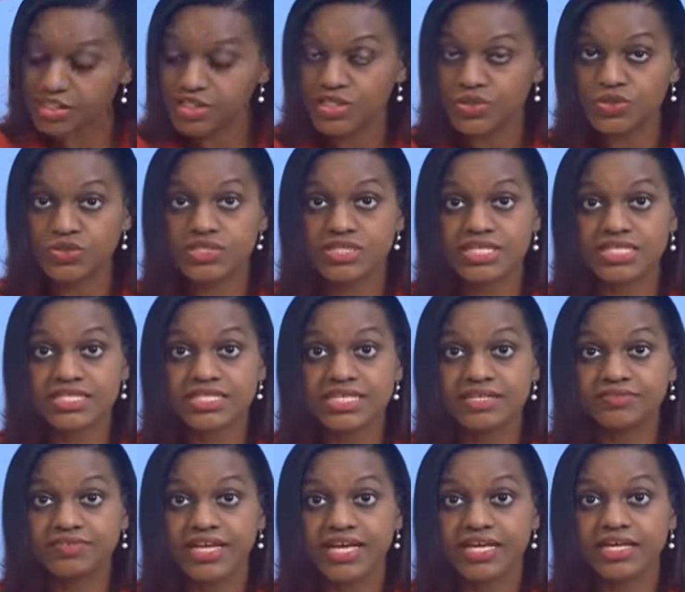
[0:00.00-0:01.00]
news this
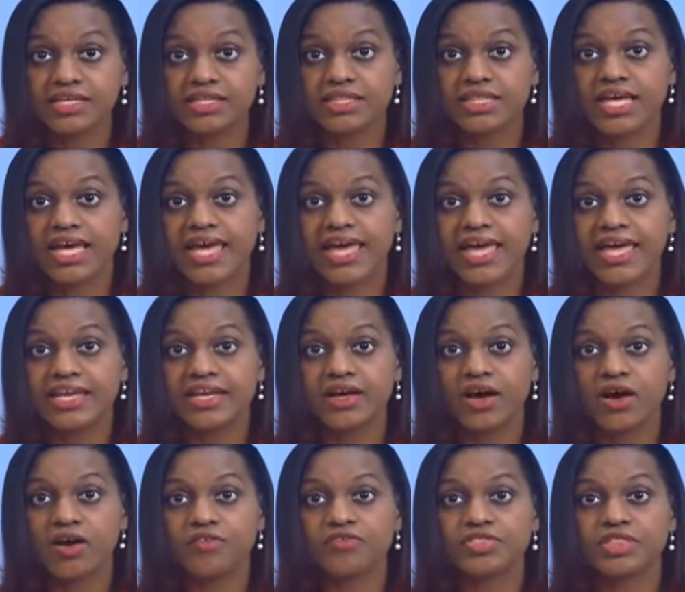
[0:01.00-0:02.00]
evening, the head
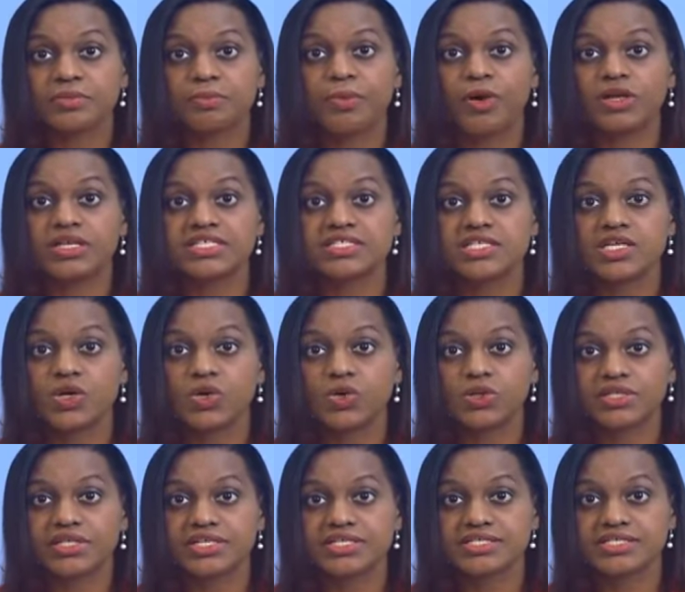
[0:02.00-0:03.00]
of the
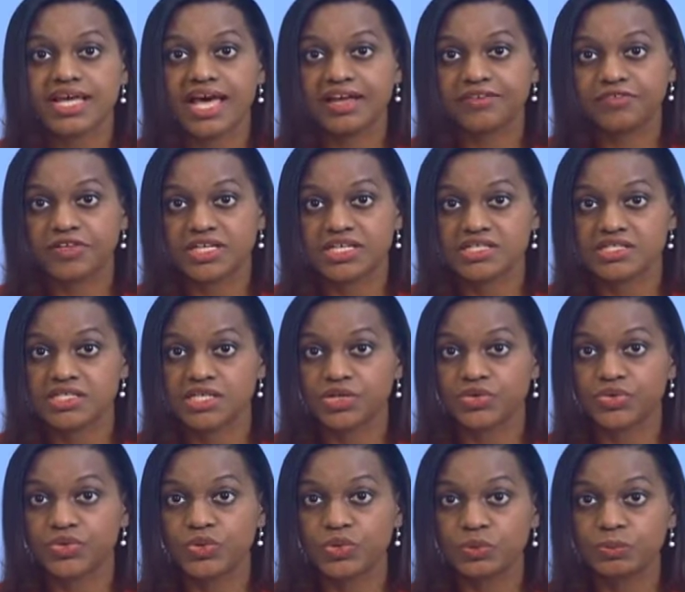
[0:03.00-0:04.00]
Policyholders Advocacy
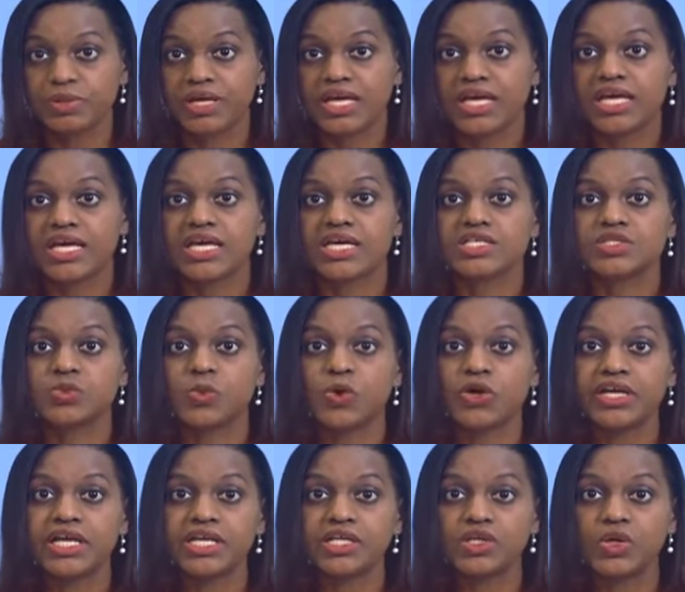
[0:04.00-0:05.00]
Group is
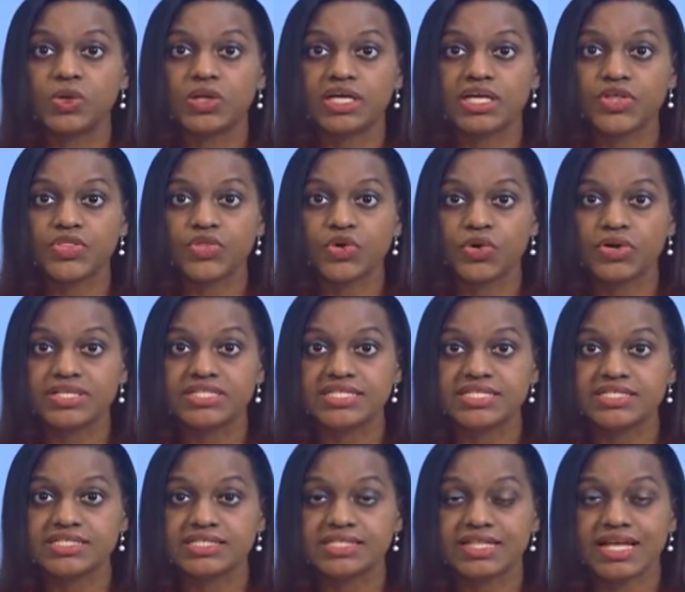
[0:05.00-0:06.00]
warning local
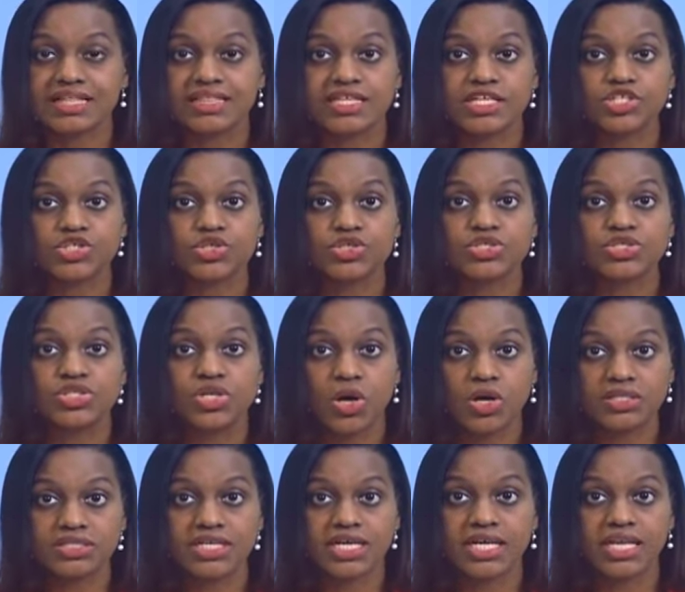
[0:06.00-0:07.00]
authorities that they should
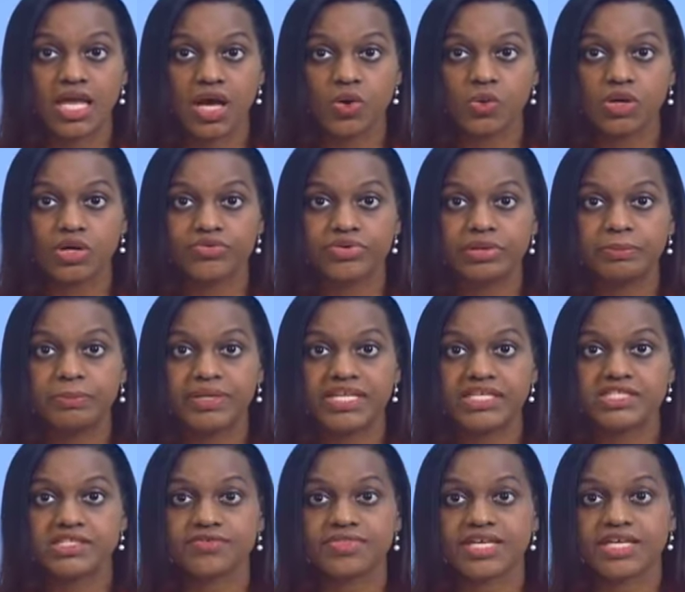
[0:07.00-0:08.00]
not allow a
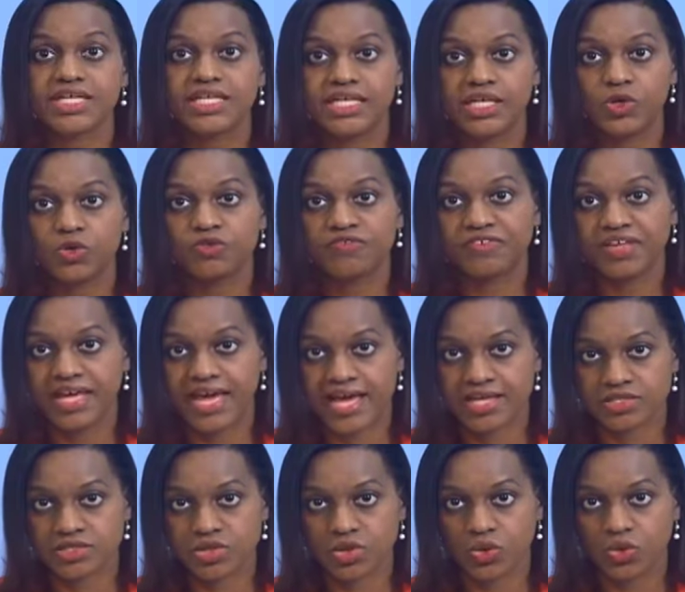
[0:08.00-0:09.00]
repeat of the CLICO
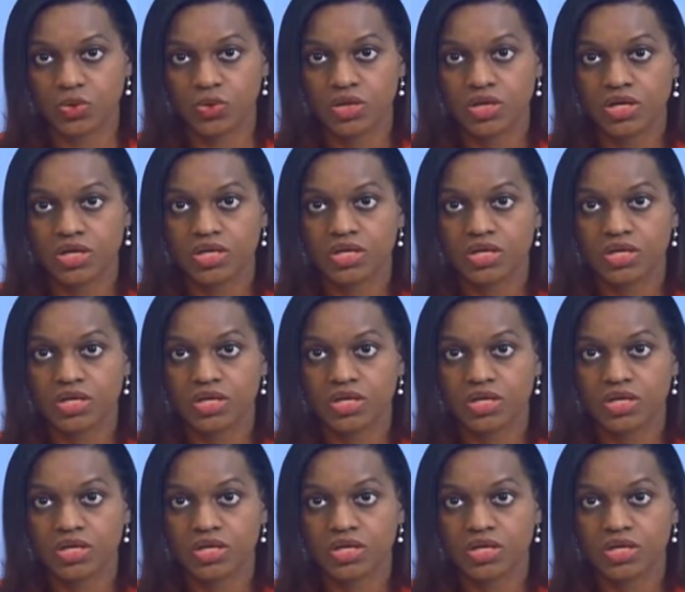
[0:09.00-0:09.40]
fiasco.